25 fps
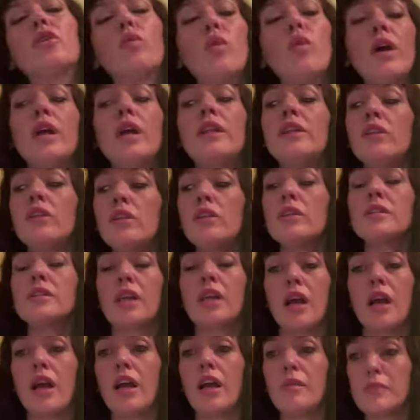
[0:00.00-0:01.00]
Well, and there are
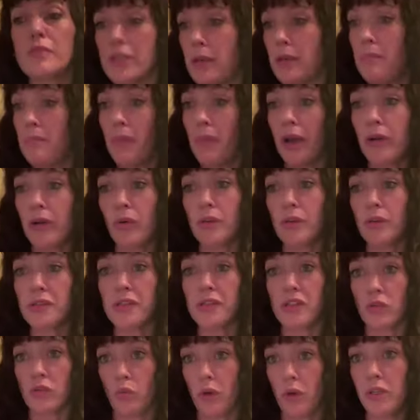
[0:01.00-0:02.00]
times, and my horse
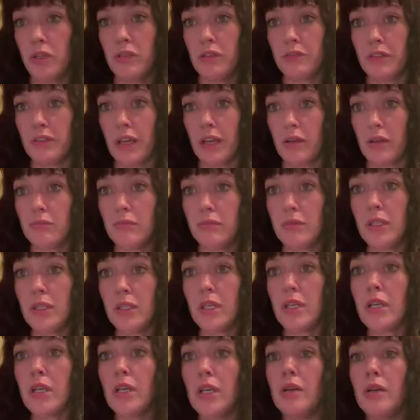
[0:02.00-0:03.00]
is one of them.
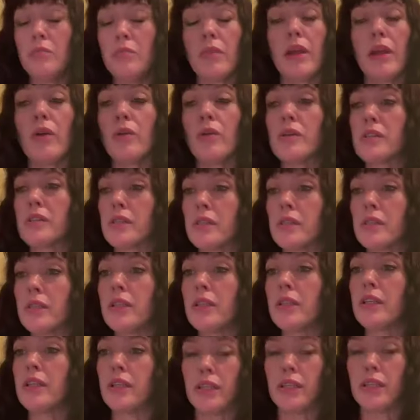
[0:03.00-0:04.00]
My horse,
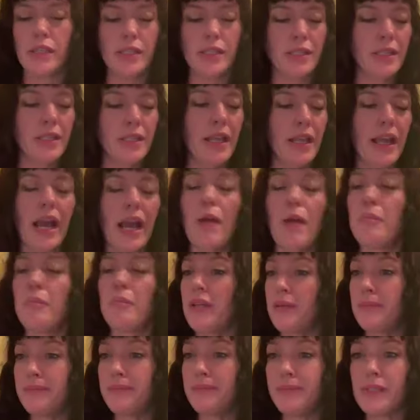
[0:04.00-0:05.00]
he's an
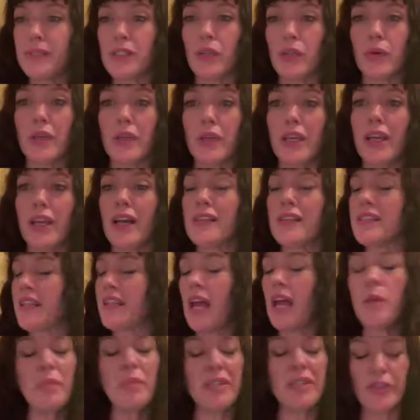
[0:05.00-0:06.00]
appy. So he has an
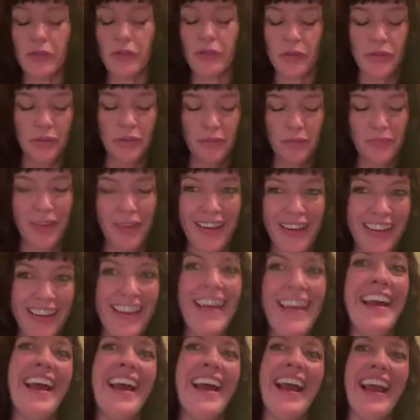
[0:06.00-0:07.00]
aptitude
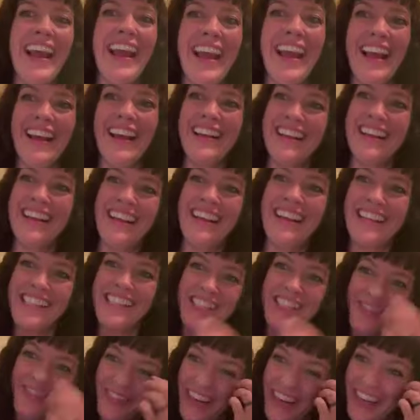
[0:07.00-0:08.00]
and
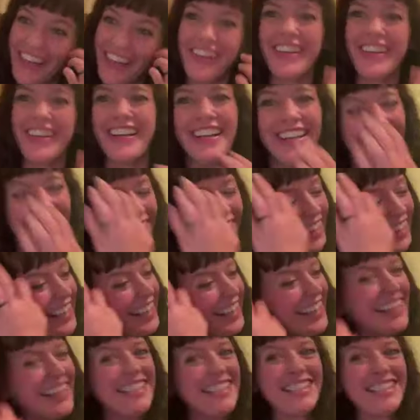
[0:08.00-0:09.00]
he's
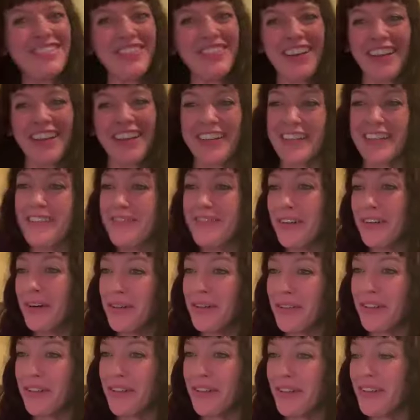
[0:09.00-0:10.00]
very
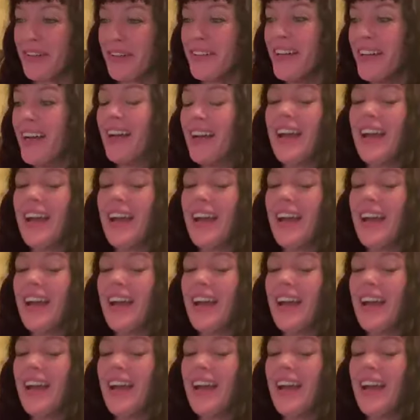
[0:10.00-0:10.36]
vocal.